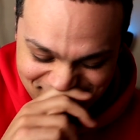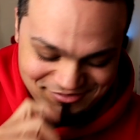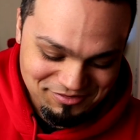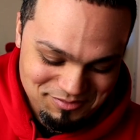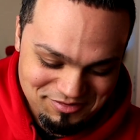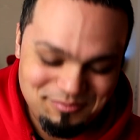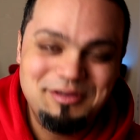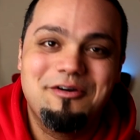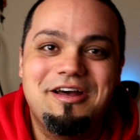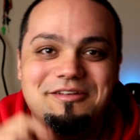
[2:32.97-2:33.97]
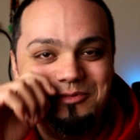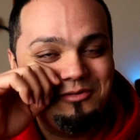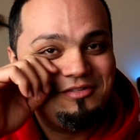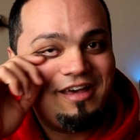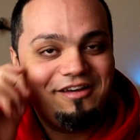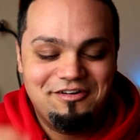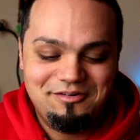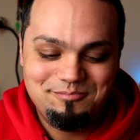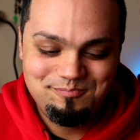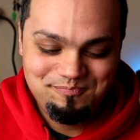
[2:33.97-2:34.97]
So let me, let me go ahead and mute that.
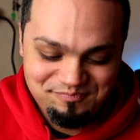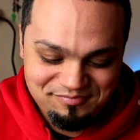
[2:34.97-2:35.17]
Um,